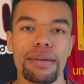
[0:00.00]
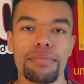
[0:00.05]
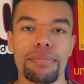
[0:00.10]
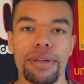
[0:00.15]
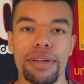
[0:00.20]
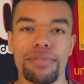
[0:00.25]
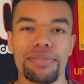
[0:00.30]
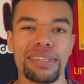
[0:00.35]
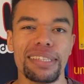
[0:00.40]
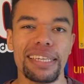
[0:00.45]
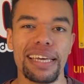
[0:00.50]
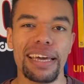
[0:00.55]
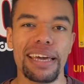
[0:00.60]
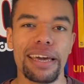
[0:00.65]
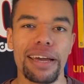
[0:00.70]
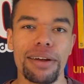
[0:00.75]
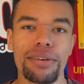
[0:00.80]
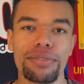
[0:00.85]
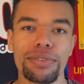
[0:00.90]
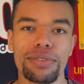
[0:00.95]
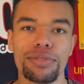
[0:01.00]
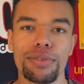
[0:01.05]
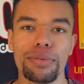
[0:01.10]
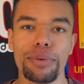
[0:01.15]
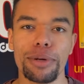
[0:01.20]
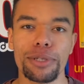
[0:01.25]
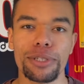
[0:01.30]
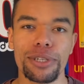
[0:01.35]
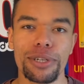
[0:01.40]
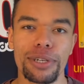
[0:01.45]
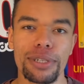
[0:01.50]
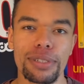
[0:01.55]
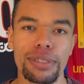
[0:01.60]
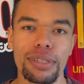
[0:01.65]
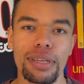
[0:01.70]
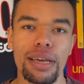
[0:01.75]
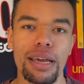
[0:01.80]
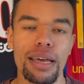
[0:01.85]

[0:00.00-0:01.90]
But if you take care of your football shirts,